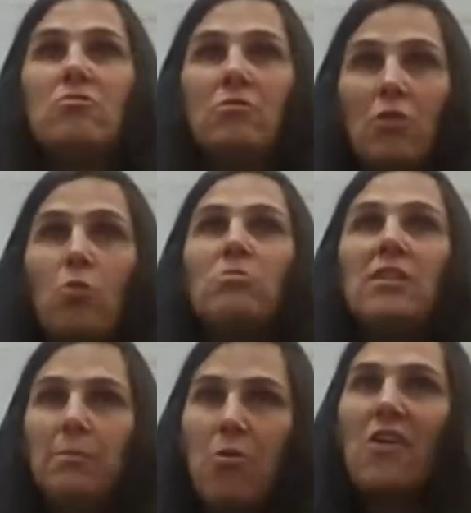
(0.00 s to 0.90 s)

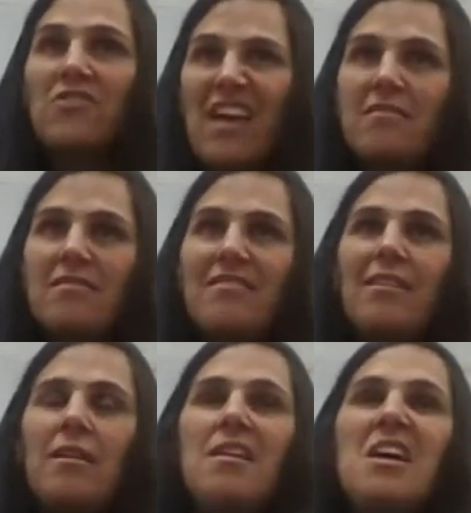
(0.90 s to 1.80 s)
very lonely
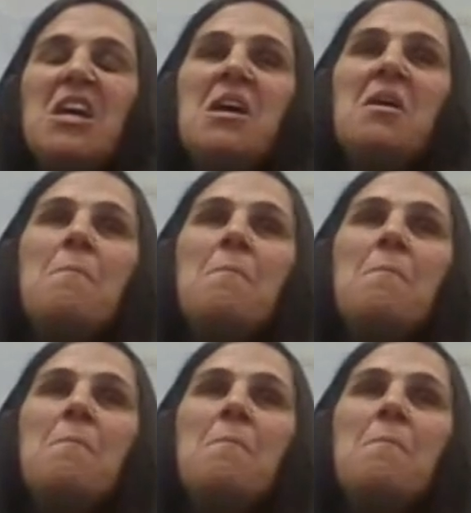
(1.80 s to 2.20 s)
process.